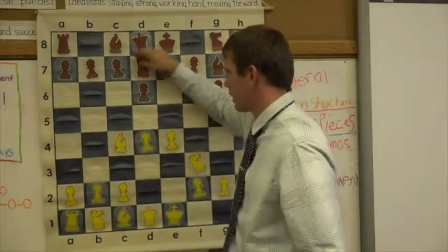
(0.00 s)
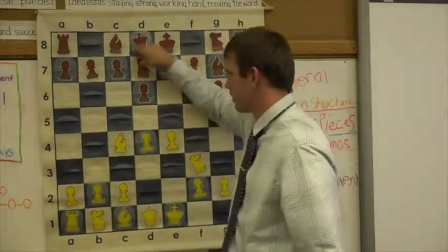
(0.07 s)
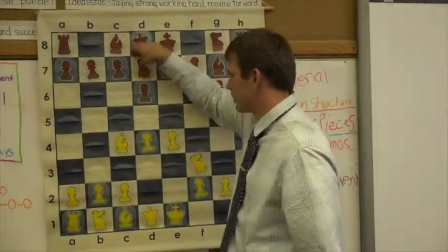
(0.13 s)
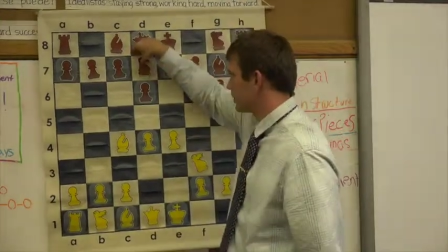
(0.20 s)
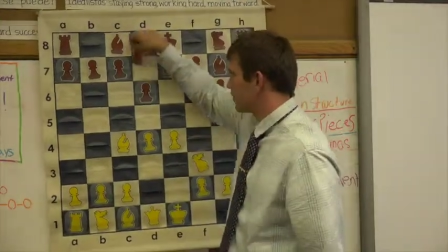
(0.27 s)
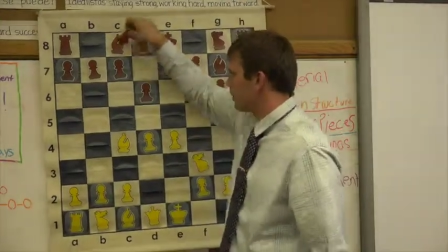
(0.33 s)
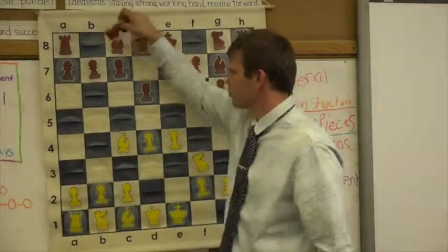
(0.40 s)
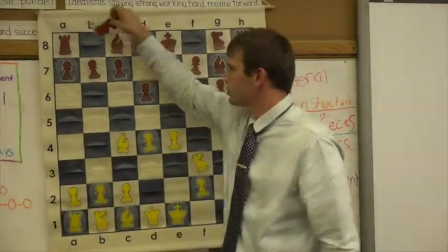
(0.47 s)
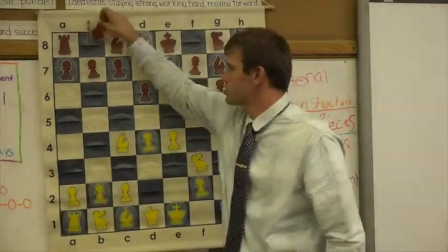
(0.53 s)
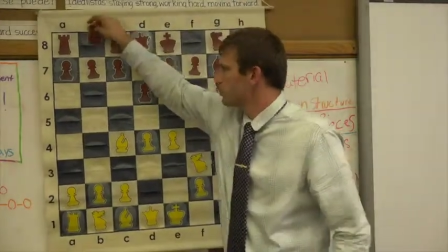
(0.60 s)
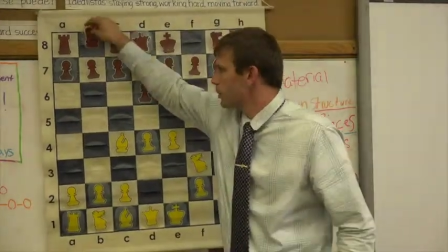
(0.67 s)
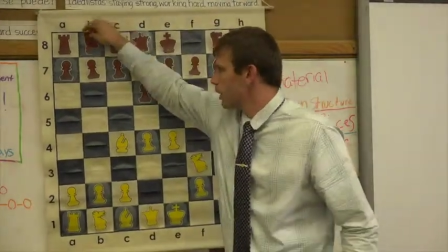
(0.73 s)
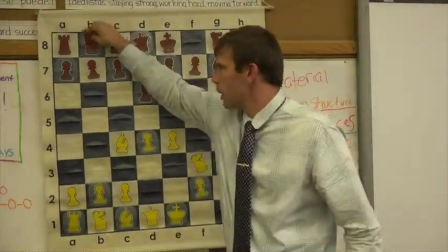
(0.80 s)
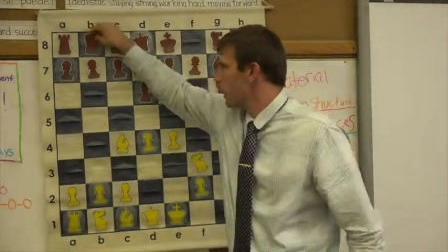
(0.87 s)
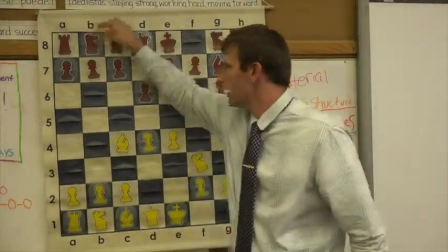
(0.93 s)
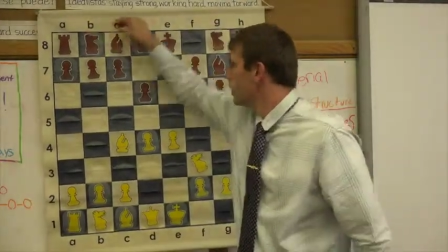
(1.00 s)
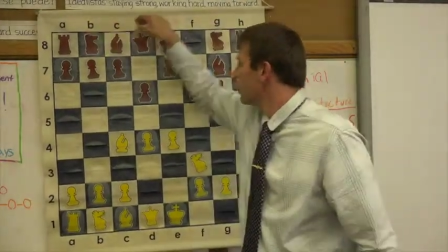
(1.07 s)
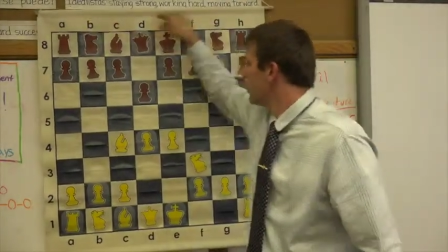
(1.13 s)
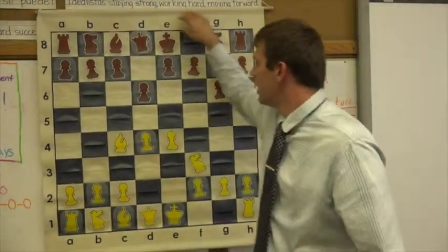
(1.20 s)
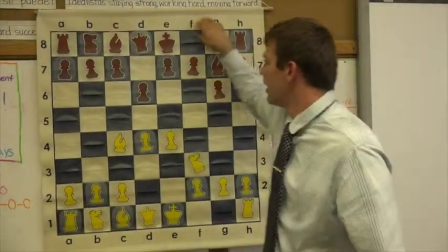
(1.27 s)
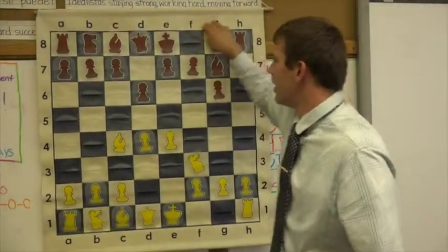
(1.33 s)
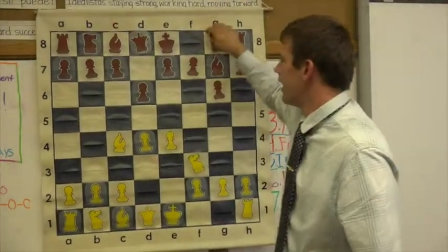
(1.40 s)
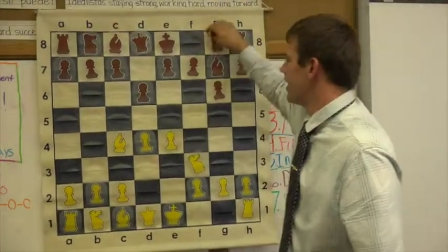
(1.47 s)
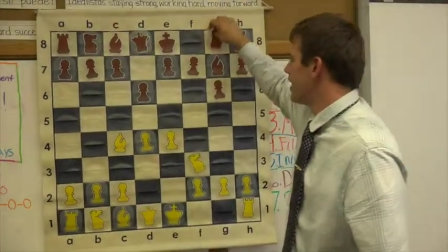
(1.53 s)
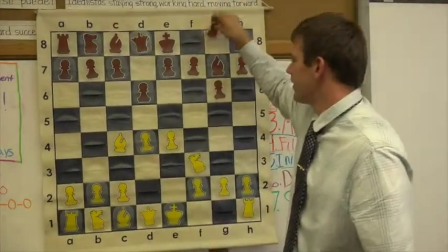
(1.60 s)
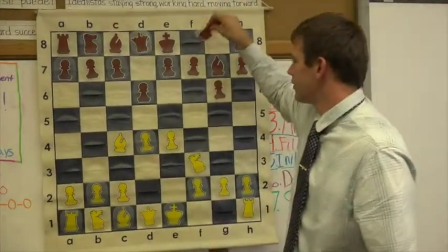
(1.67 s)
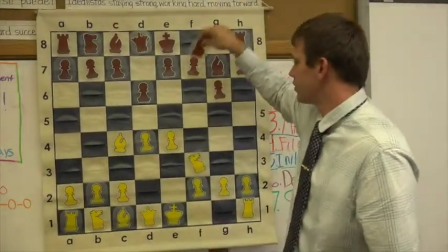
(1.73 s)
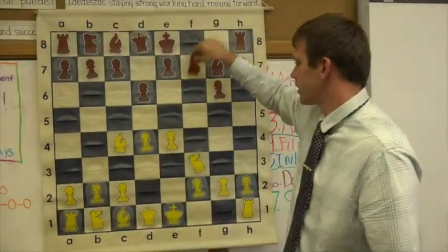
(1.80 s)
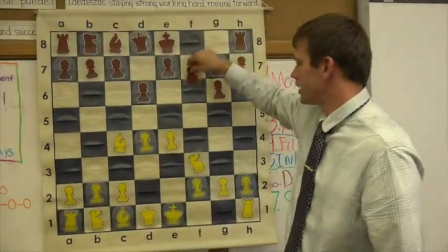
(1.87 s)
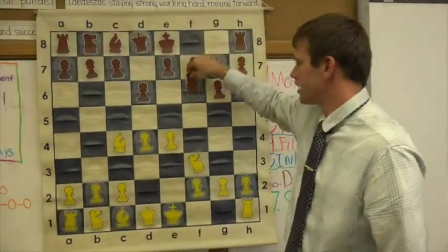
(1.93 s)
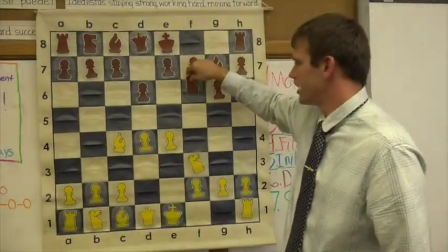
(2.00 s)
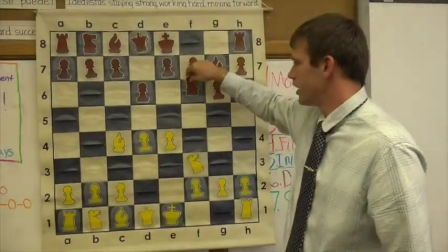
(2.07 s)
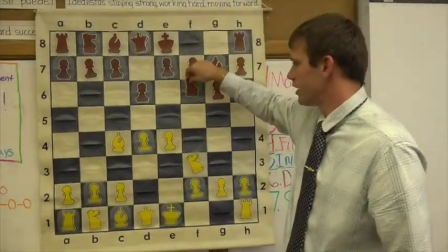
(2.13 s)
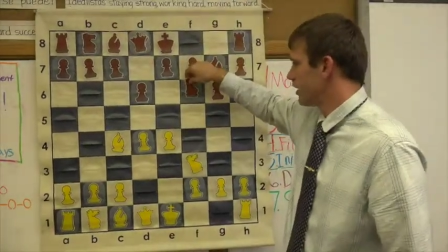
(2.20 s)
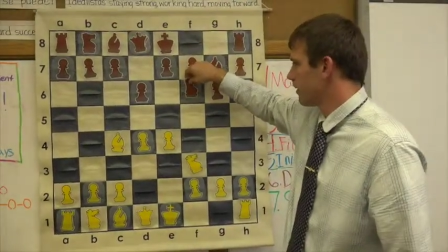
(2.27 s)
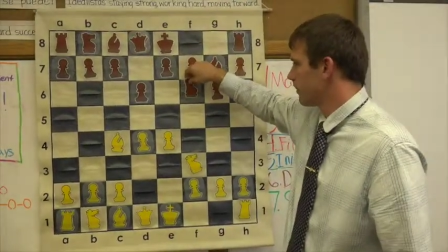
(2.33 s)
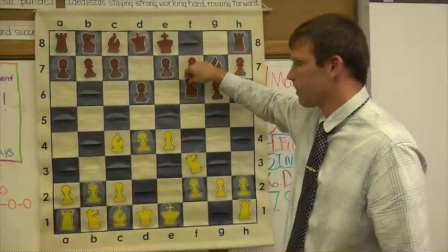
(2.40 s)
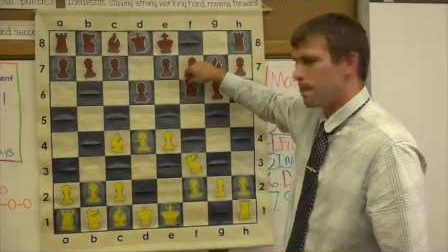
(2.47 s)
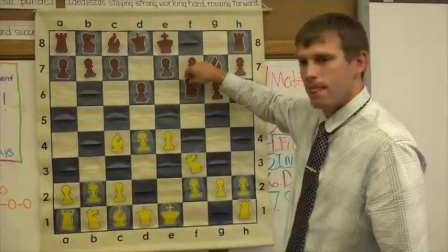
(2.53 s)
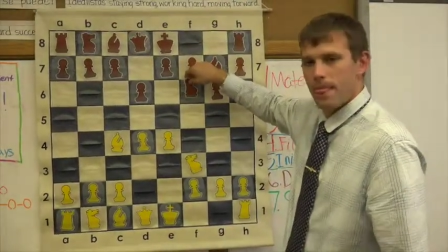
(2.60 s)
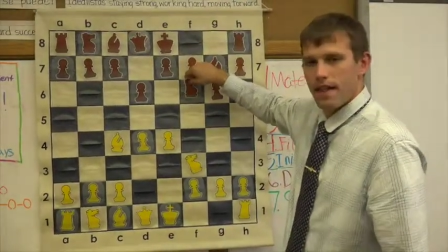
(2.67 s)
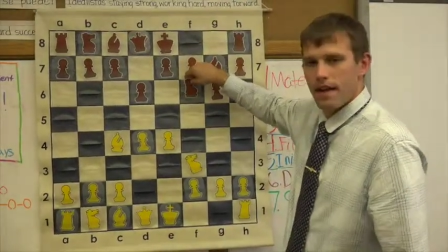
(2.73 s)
He was supposed to play knight f6 here,